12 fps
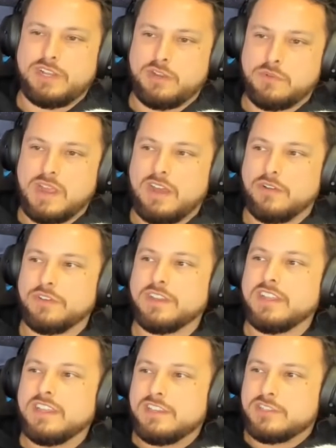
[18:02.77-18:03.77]
around,
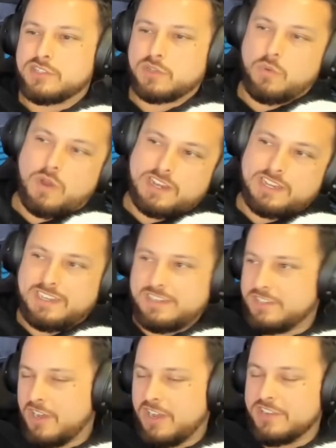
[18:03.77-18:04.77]
squatting
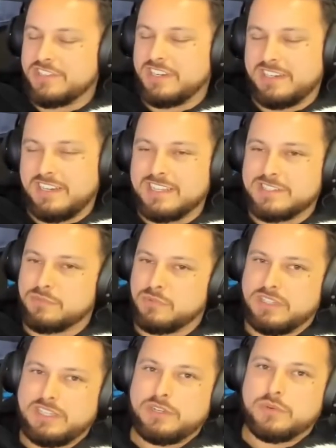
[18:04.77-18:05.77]
and dodging. And it's
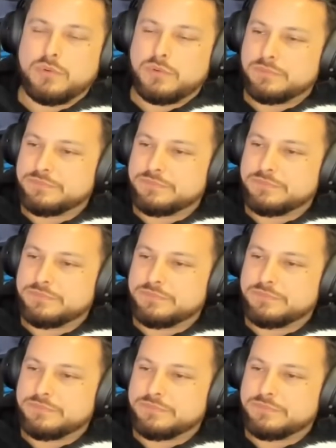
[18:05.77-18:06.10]
really cool.